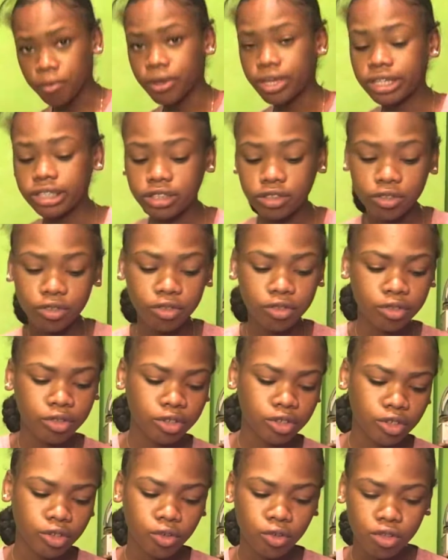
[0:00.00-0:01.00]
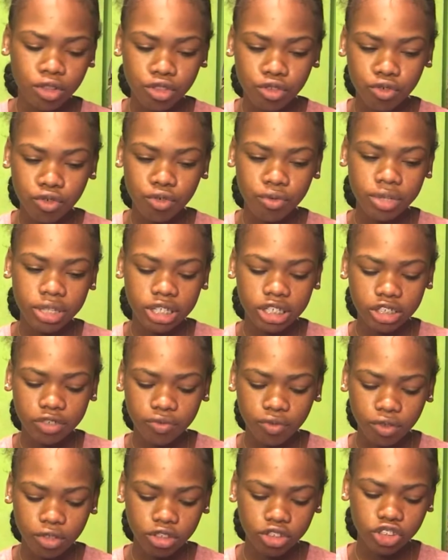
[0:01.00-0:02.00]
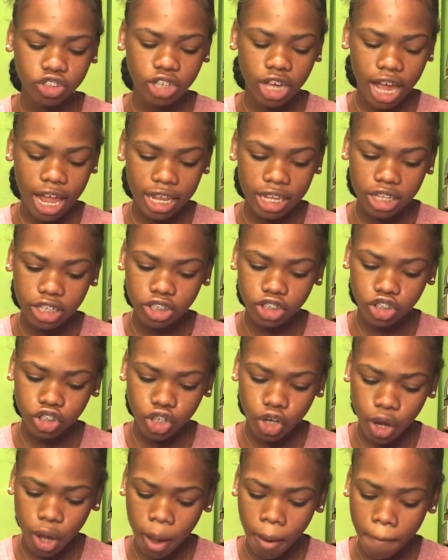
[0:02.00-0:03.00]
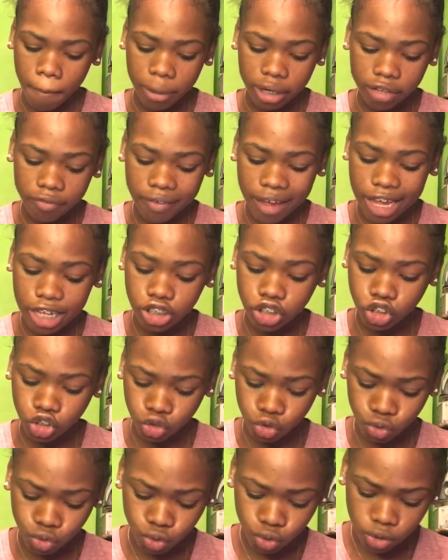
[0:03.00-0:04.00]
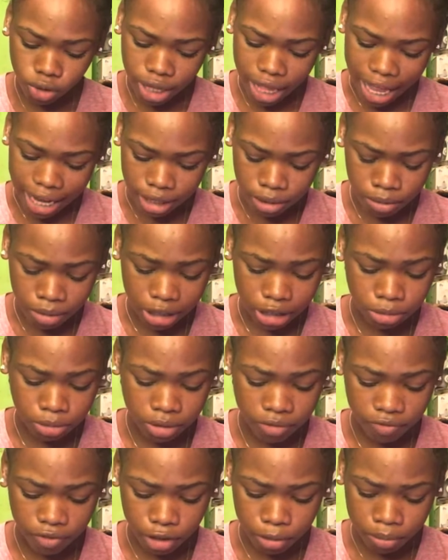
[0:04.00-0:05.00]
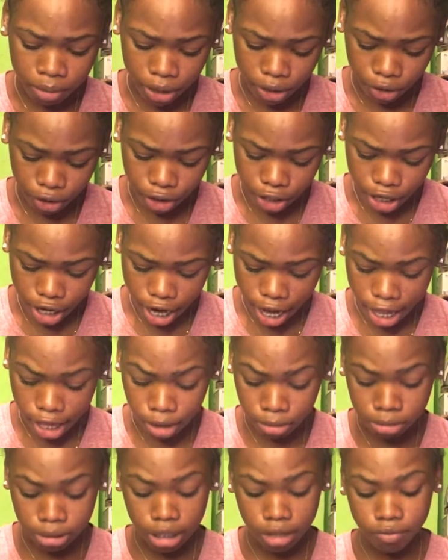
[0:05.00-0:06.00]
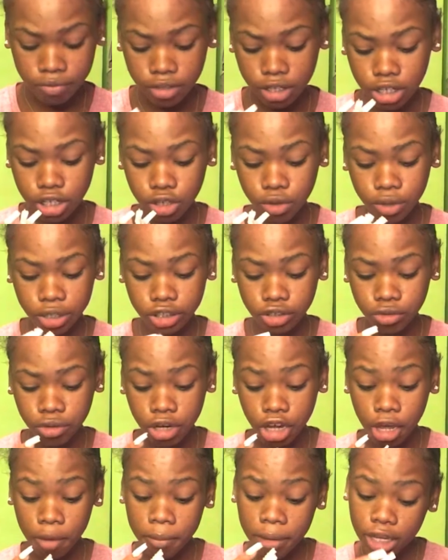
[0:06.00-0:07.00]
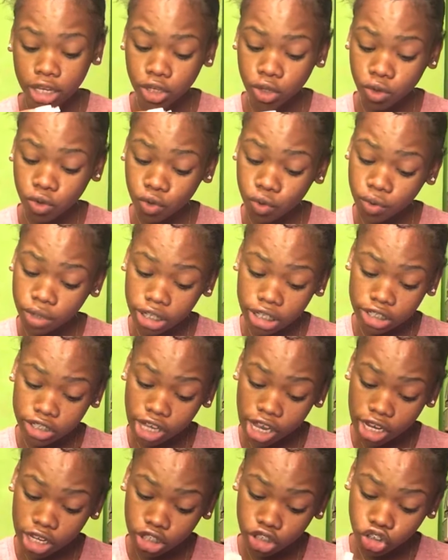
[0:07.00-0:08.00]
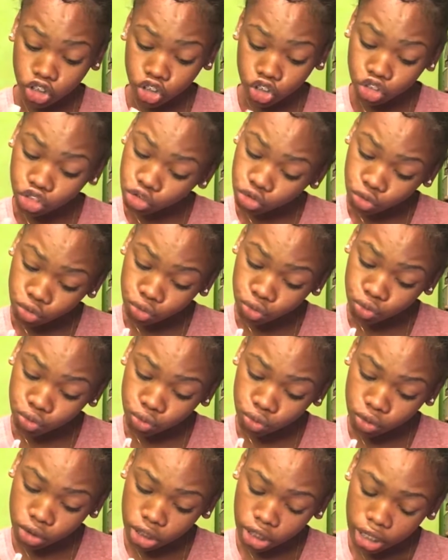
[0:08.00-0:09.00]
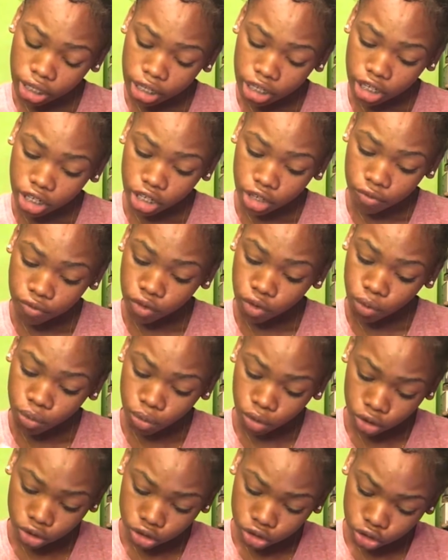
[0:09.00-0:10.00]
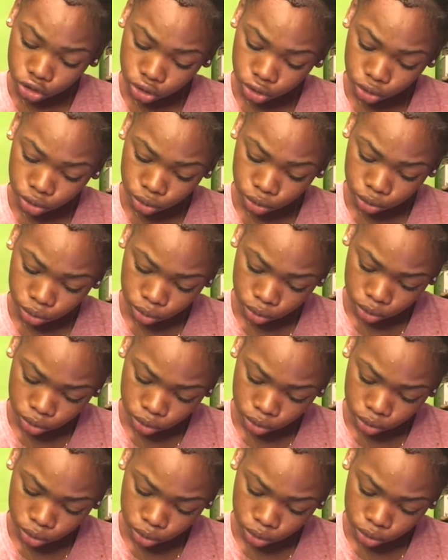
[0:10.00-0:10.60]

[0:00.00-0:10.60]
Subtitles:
going to go through with this full challenge, but if I do and it makes me feel better, I am definitely going to recommend you do this challenge too. If you want to,